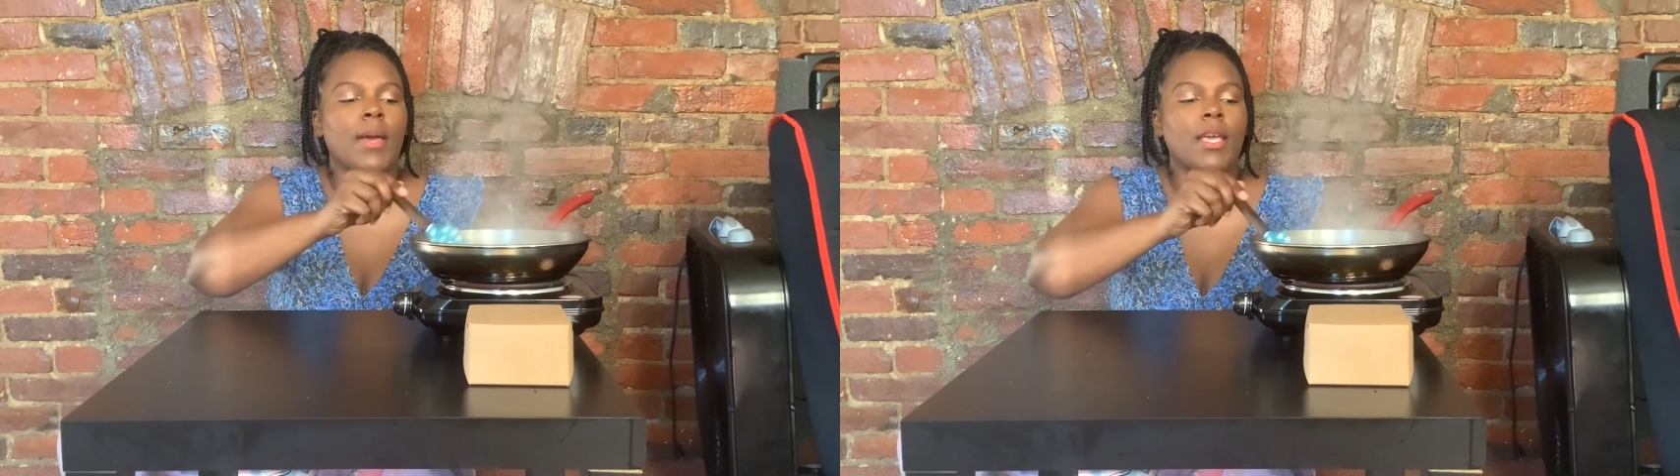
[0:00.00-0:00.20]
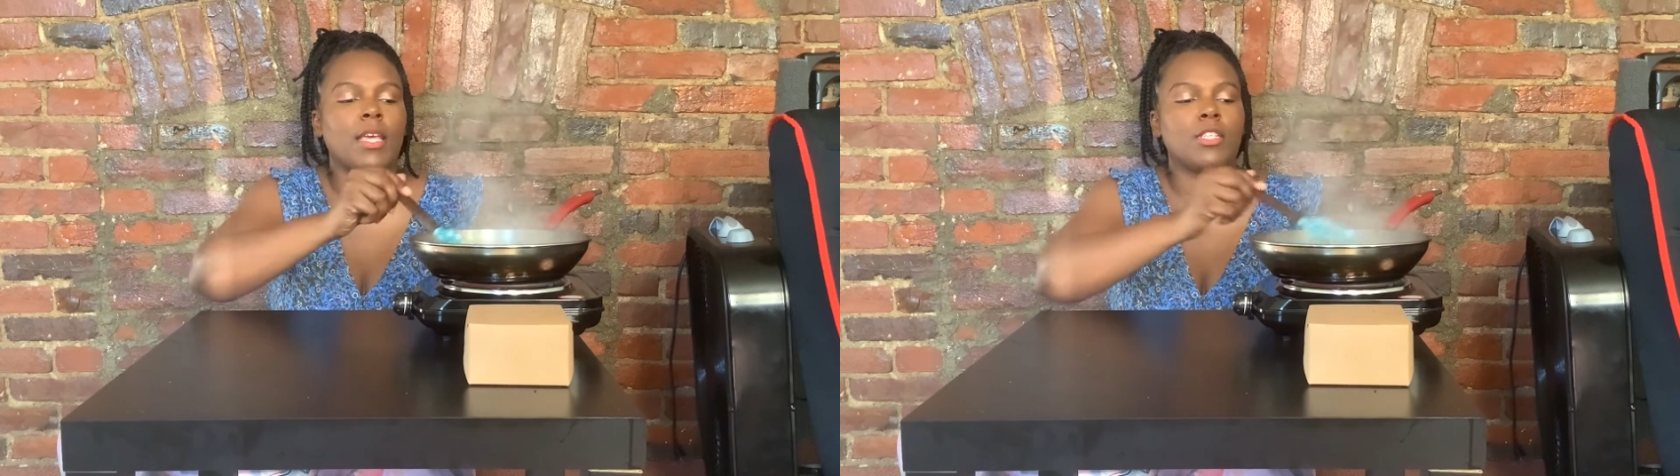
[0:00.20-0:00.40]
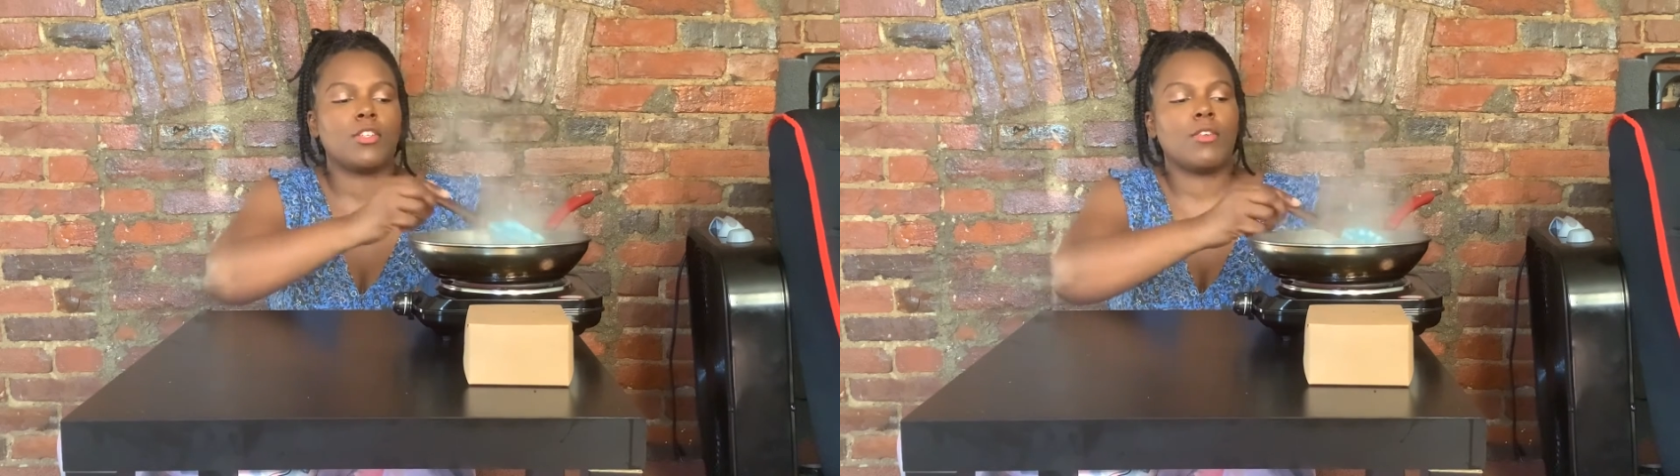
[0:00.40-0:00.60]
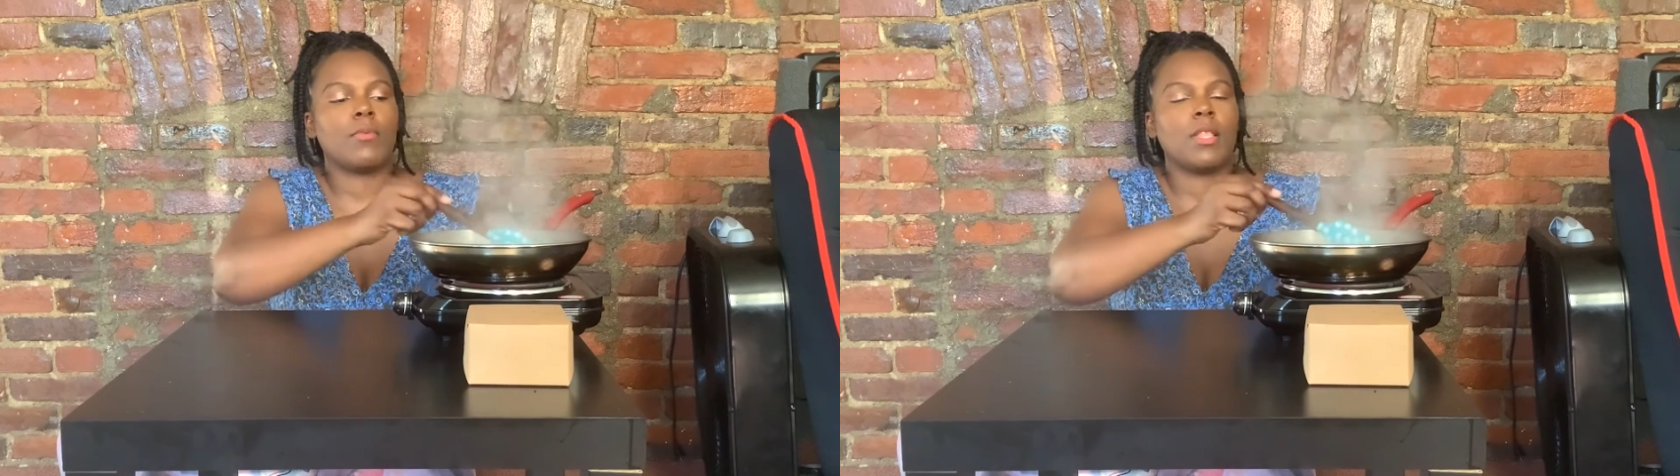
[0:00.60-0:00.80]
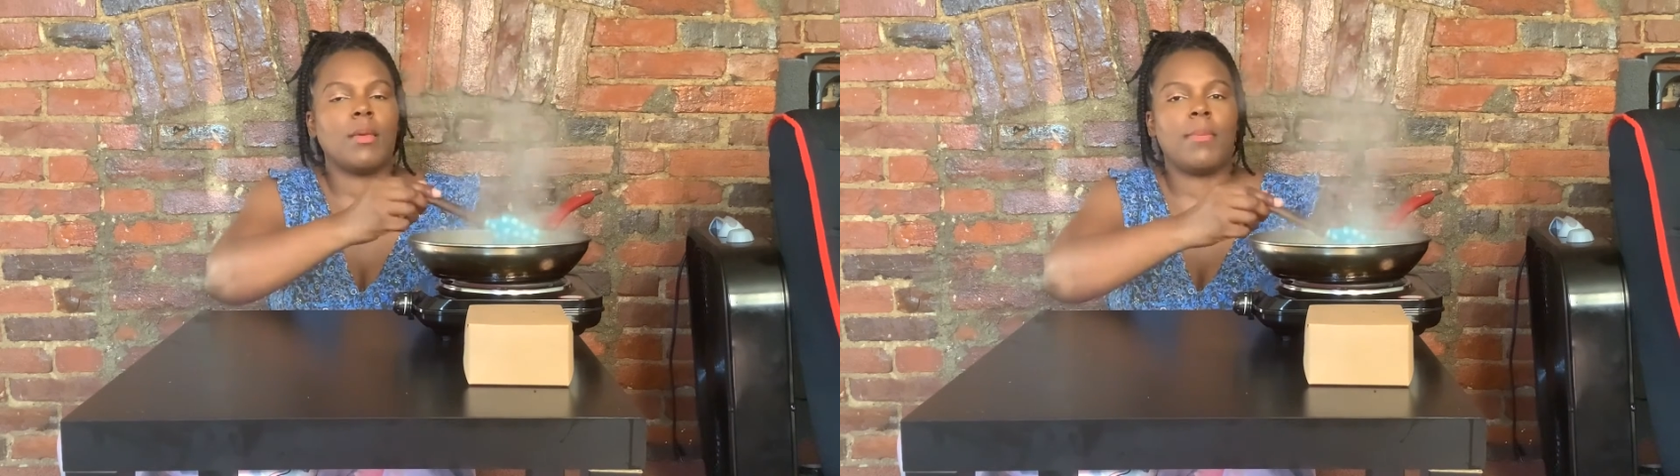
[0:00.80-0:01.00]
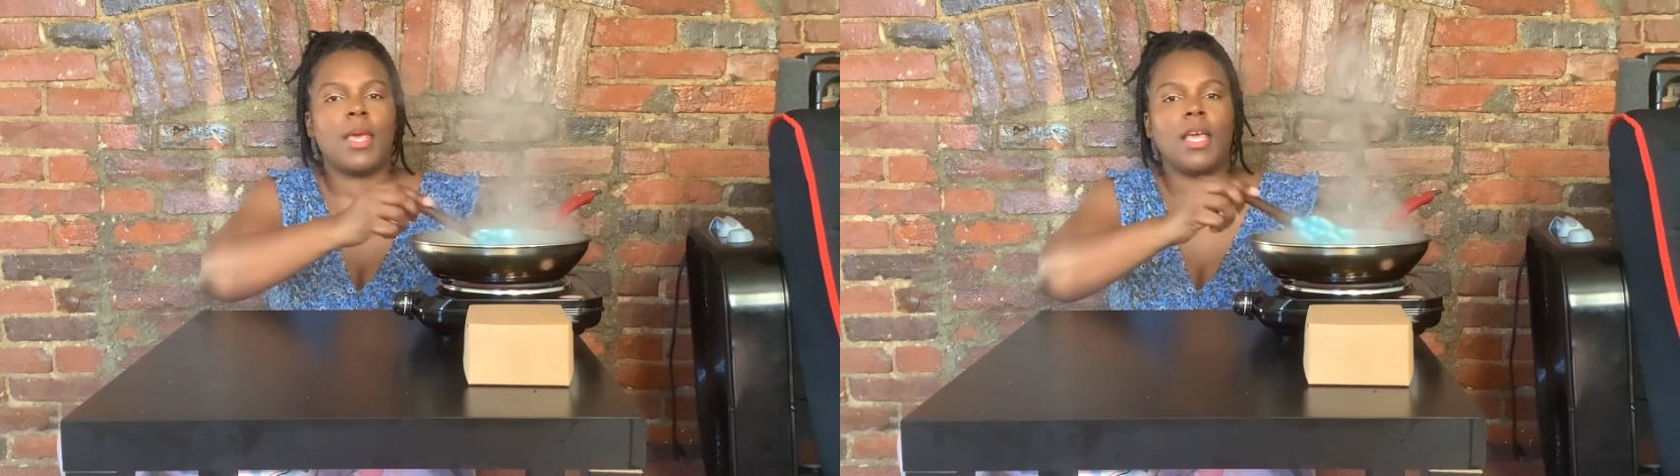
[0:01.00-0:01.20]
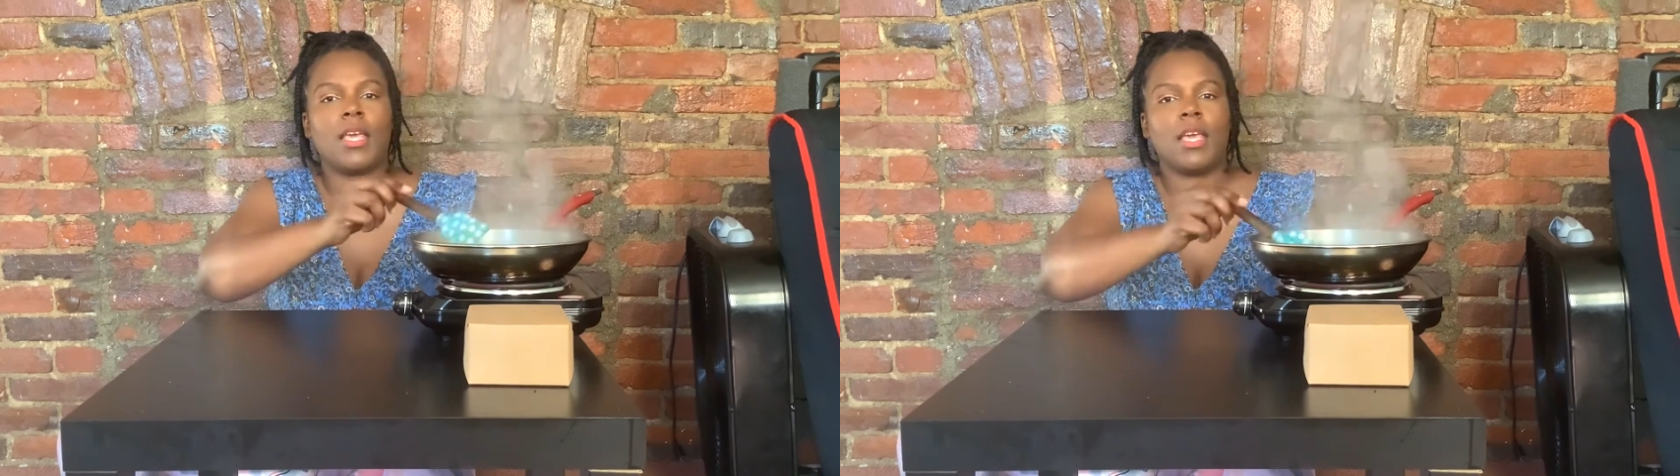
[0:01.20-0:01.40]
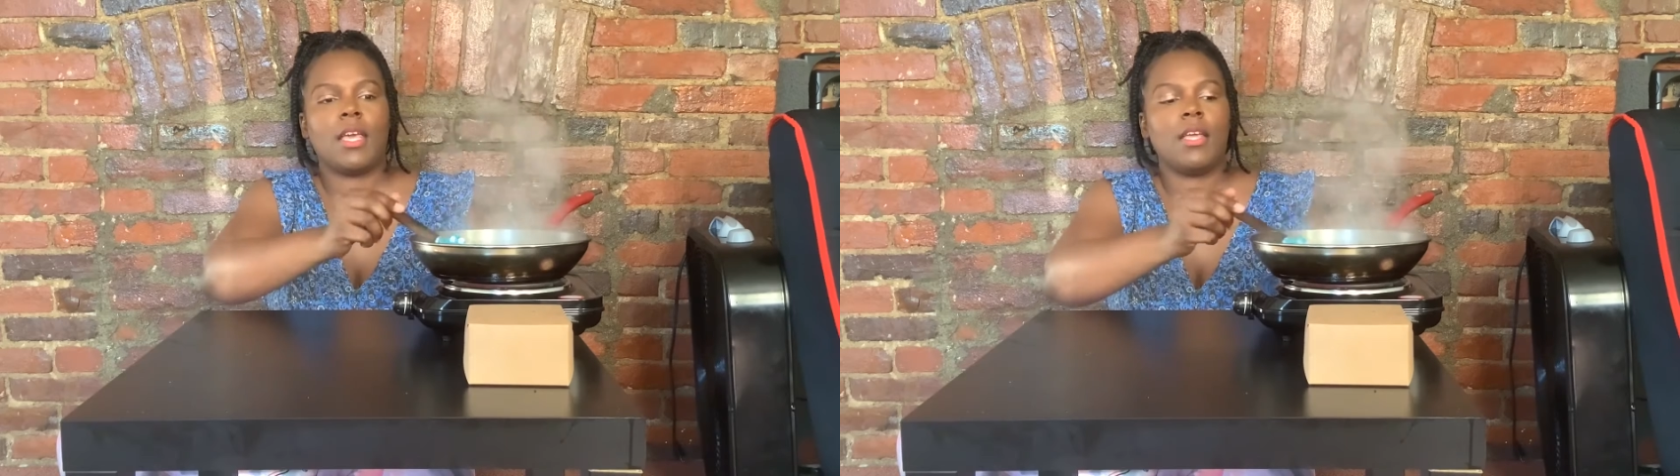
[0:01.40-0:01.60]
kitchen are really big,
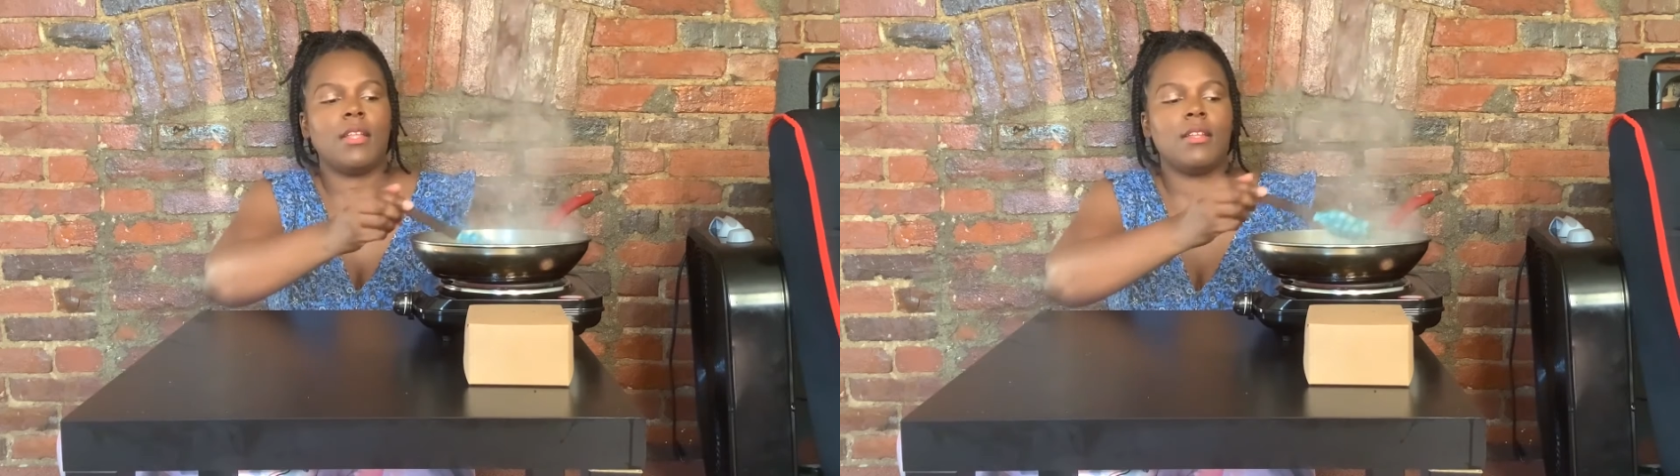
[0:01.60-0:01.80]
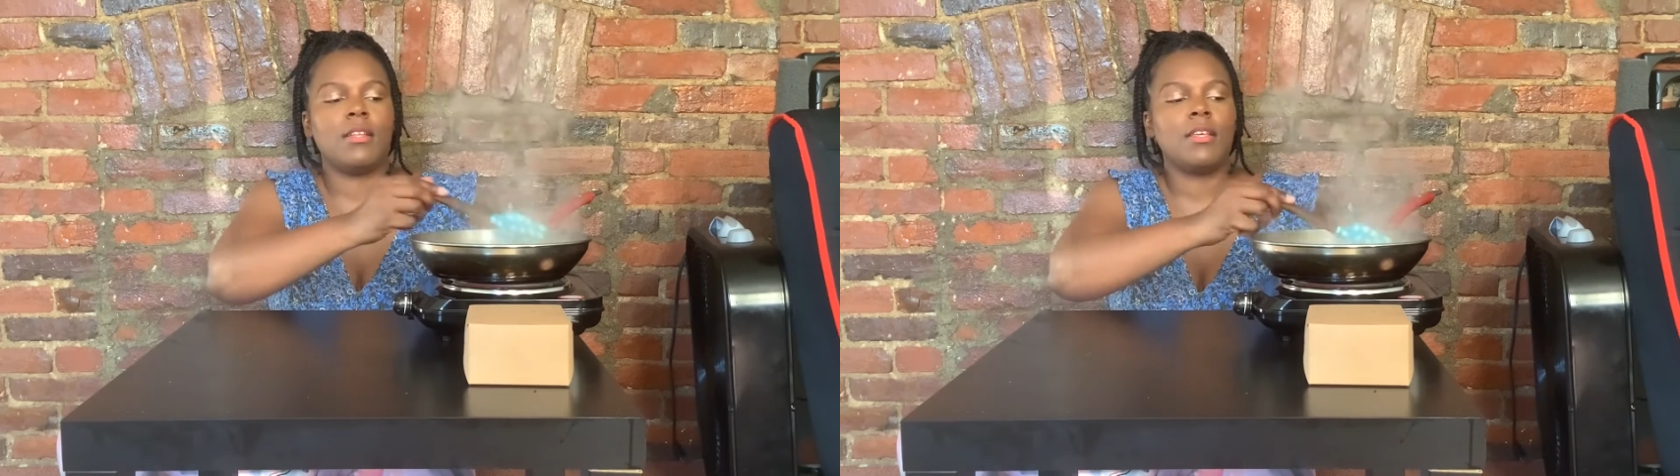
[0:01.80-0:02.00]
and